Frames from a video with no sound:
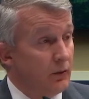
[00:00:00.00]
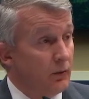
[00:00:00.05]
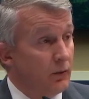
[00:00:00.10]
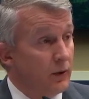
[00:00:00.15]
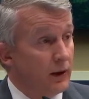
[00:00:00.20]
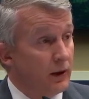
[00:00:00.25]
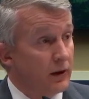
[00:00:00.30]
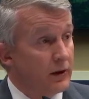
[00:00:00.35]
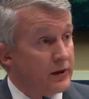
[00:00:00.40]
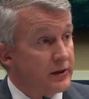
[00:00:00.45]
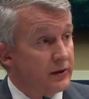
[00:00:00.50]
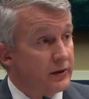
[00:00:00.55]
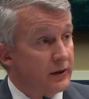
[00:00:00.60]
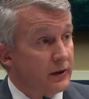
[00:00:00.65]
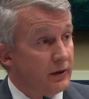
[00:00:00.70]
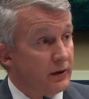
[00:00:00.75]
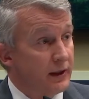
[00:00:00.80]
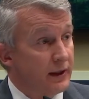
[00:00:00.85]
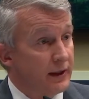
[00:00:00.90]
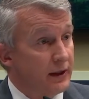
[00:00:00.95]
We also
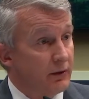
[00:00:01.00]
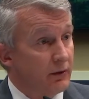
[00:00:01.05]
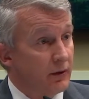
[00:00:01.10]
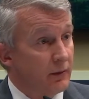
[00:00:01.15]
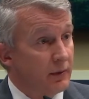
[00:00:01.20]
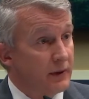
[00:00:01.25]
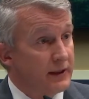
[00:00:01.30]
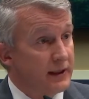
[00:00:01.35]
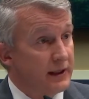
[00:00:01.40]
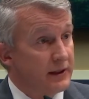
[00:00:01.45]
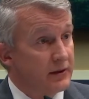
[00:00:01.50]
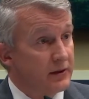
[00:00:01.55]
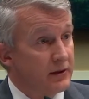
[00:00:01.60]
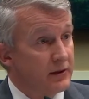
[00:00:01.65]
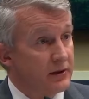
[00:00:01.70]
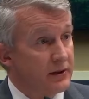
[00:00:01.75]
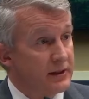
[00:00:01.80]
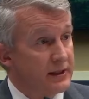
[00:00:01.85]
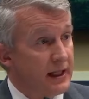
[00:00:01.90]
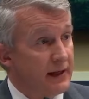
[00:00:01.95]
knew that there were
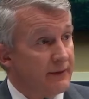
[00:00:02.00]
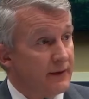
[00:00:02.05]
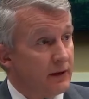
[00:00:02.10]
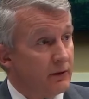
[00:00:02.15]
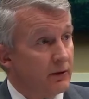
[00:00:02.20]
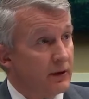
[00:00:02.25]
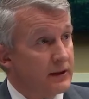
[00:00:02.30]
potential safety